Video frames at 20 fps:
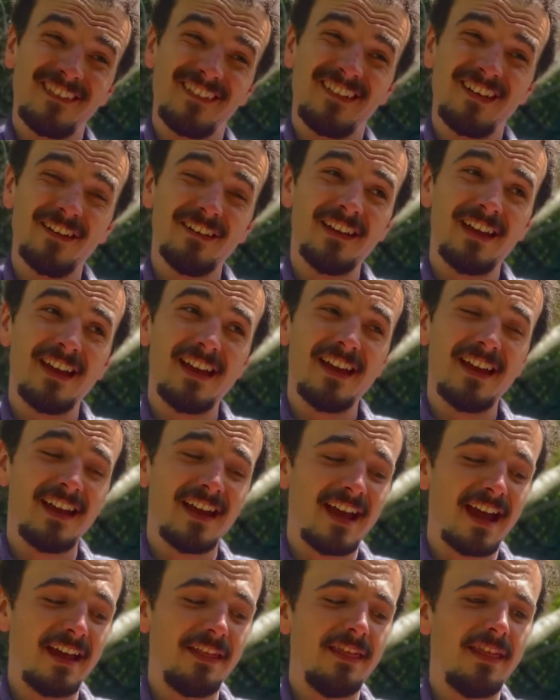Okay,
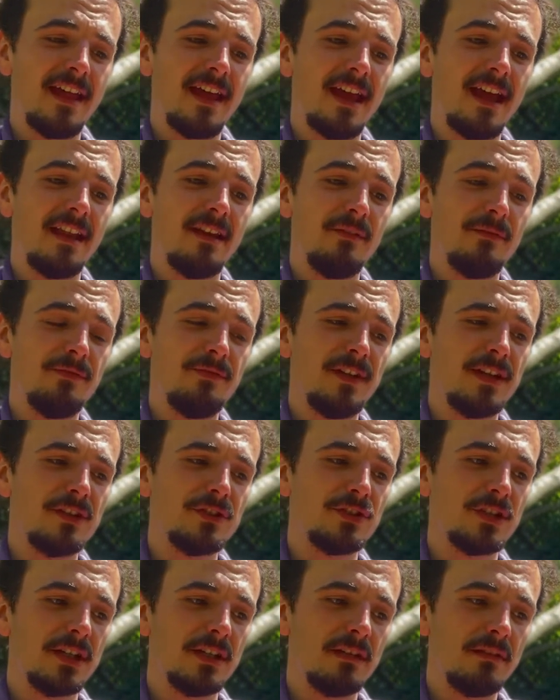and then
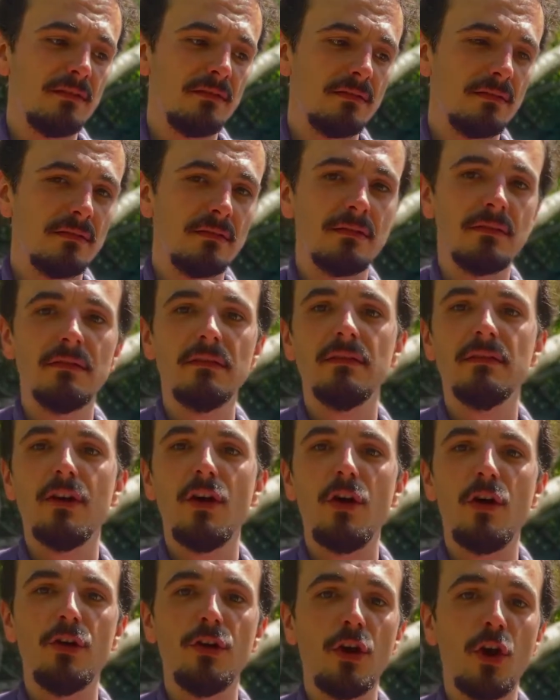finishing
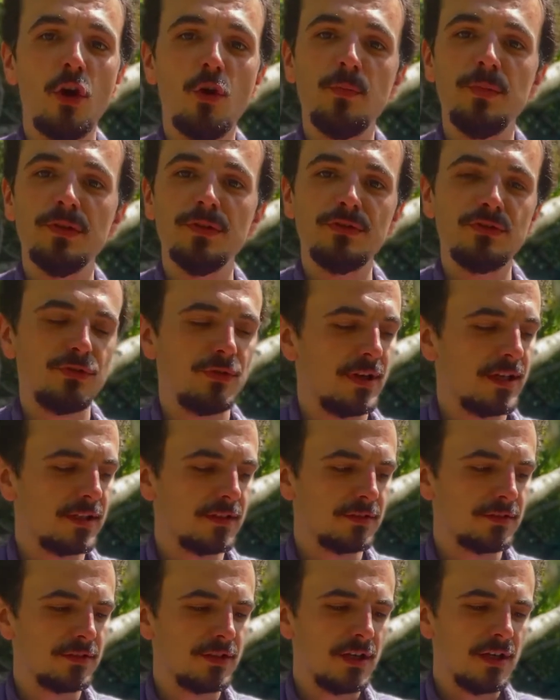on open
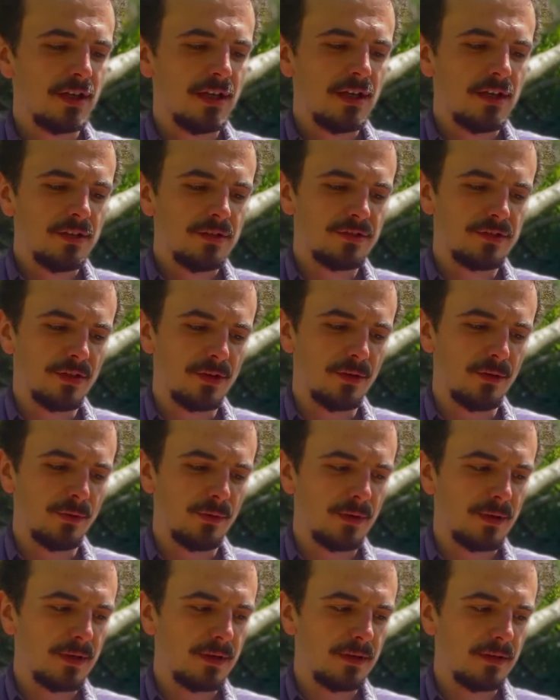strings.
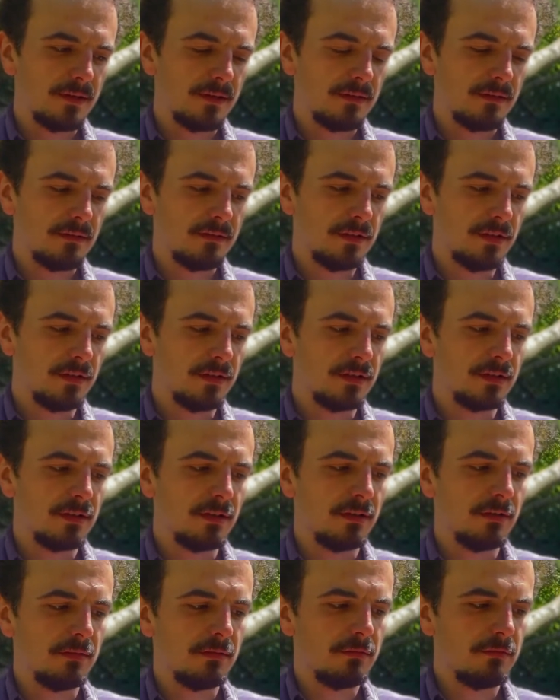So you're going to
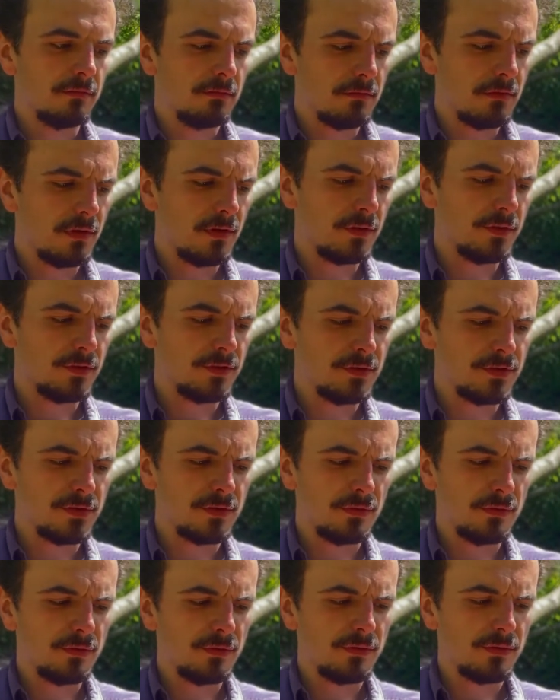go 1,
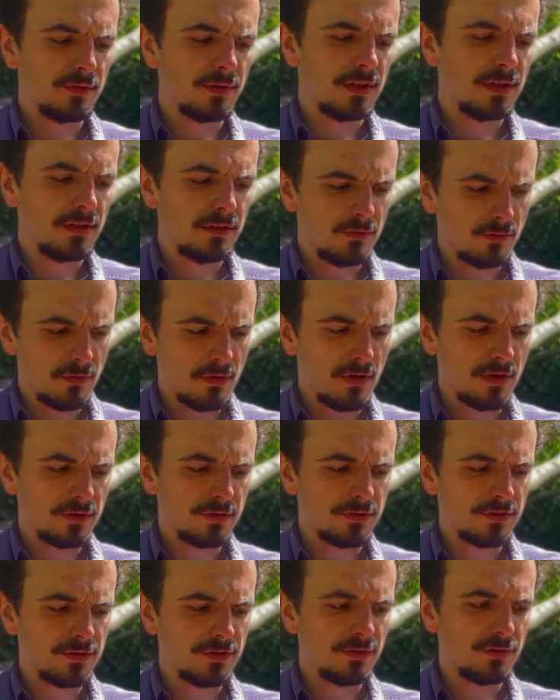2, 3,
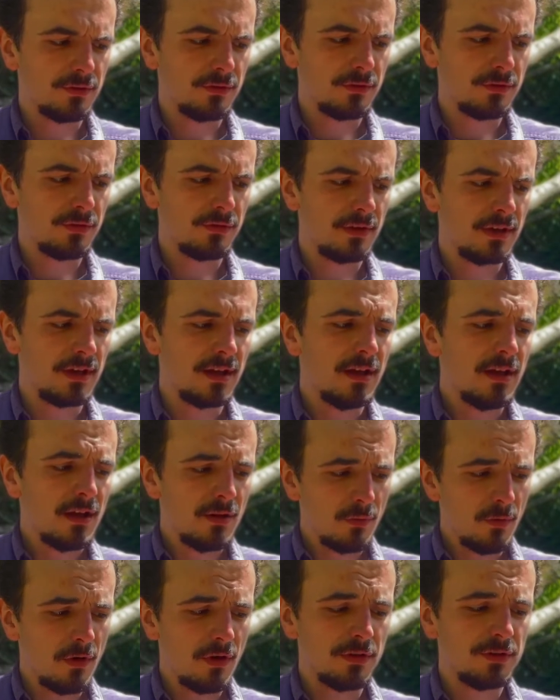1, 2, 3,
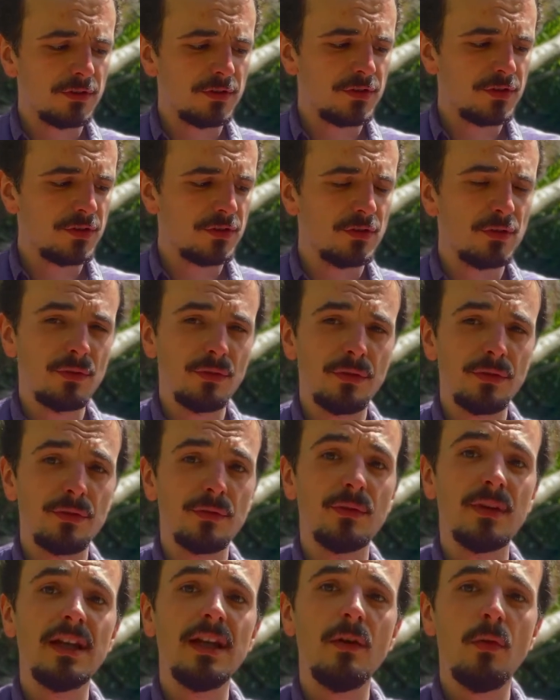1, 2,
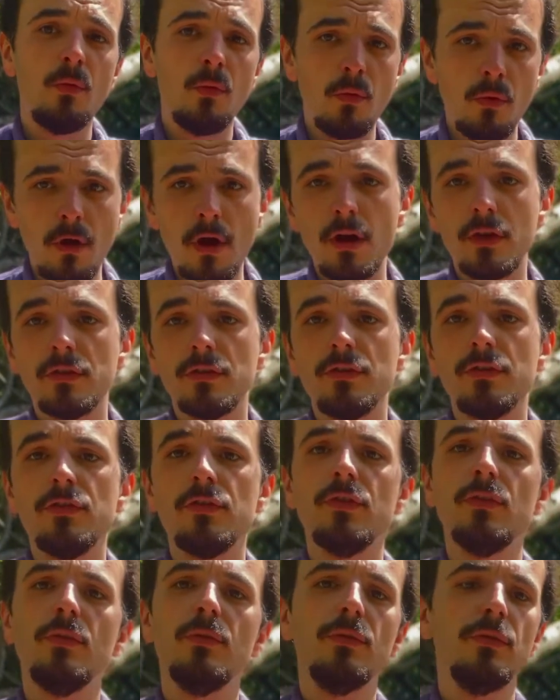3, 1,
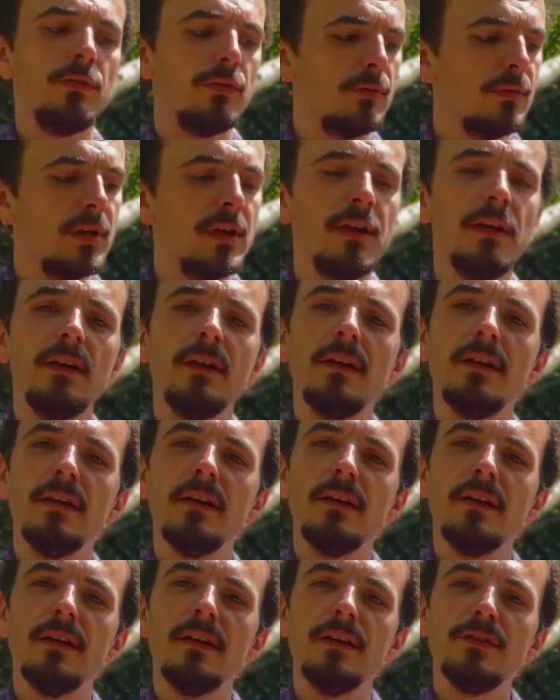2, 3.
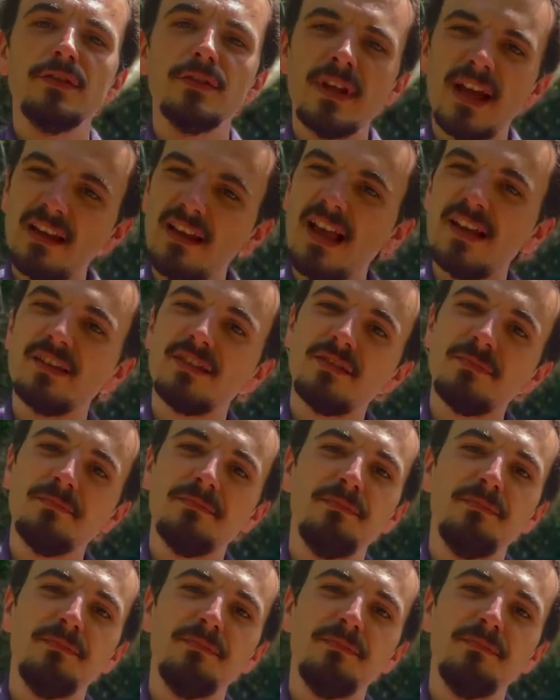So that last